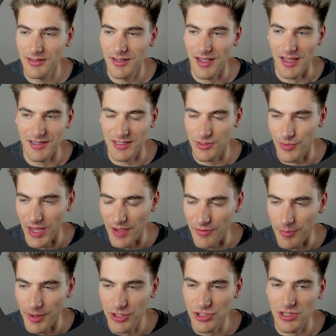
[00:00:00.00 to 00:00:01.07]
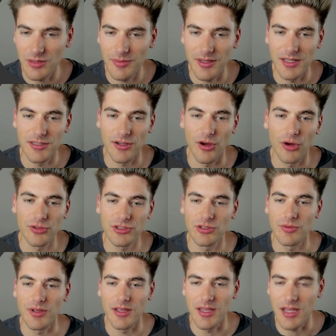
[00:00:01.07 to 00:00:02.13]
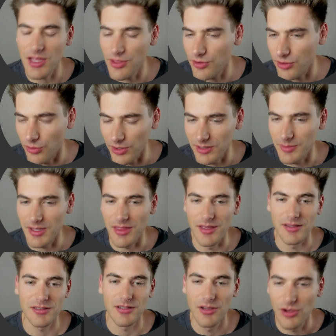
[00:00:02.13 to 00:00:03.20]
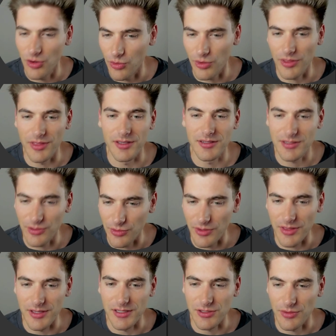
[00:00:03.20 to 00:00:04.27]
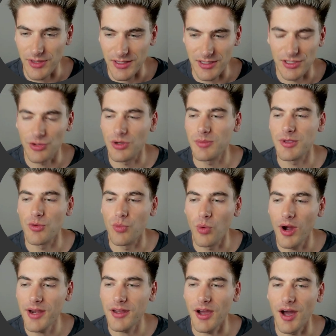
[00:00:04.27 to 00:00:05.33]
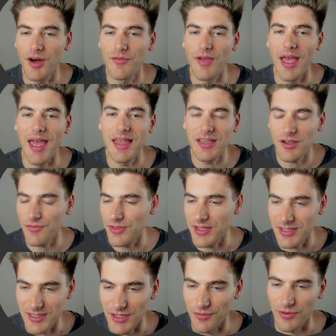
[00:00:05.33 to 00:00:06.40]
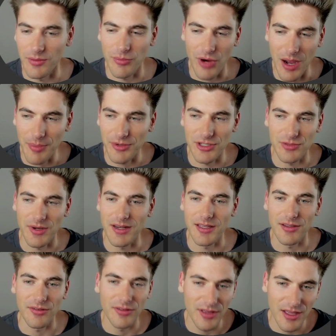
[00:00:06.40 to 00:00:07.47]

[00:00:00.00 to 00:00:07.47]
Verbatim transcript: And since we have a bunch of them, it's also either going to be this or this or this or this. It's going to be one of any of these different properties right here.